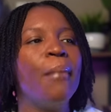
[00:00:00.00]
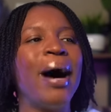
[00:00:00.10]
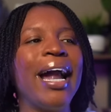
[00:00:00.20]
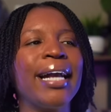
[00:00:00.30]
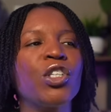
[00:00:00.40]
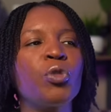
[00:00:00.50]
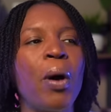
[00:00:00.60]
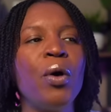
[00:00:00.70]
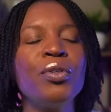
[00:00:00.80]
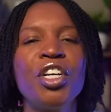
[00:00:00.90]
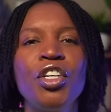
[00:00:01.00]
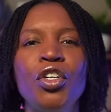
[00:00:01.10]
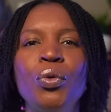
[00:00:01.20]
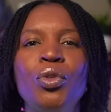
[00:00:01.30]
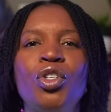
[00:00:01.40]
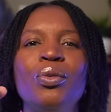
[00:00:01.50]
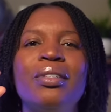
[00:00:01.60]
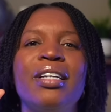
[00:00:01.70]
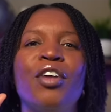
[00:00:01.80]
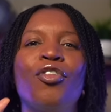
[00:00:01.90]
by exposing you to
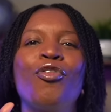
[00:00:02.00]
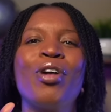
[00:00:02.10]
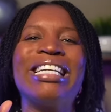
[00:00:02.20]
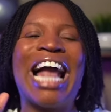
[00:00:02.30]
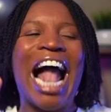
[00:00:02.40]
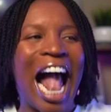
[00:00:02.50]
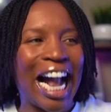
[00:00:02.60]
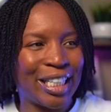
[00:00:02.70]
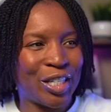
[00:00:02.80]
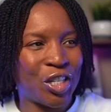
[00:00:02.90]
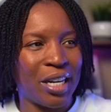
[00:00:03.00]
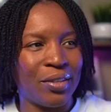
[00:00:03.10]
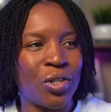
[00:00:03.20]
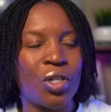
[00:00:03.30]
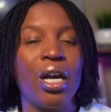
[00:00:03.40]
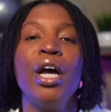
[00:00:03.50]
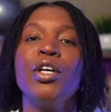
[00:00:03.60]
different accents.